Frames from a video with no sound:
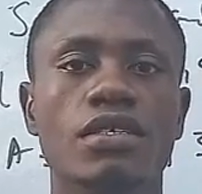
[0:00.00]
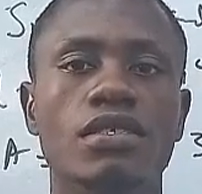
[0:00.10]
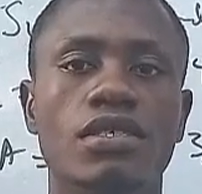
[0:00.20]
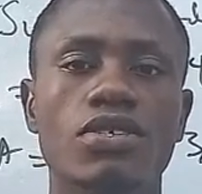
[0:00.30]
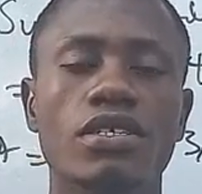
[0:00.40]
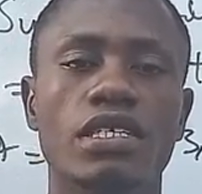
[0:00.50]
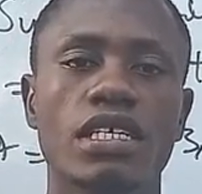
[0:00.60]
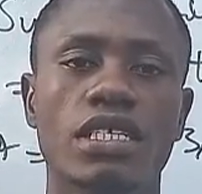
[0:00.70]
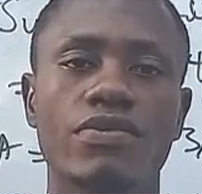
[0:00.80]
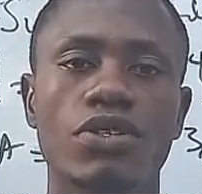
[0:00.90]
See you in the
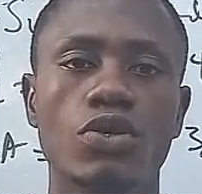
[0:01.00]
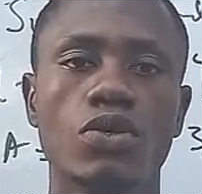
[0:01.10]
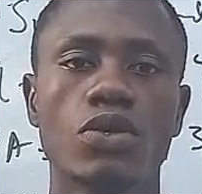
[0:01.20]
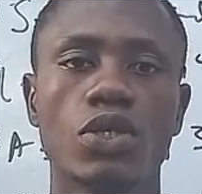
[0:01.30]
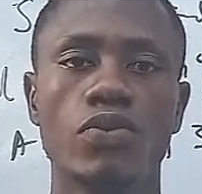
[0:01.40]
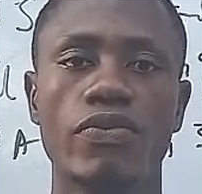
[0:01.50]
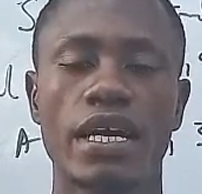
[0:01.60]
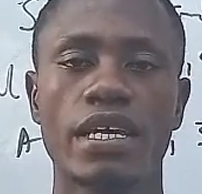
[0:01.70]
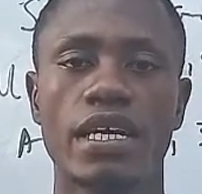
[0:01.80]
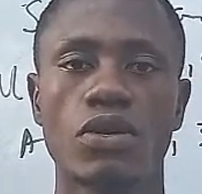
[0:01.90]
next video to
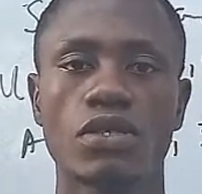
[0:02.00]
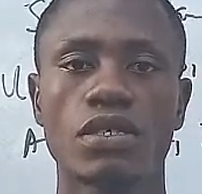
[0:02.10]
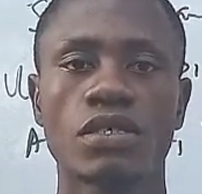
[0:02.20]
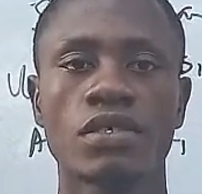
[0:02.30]
find that out.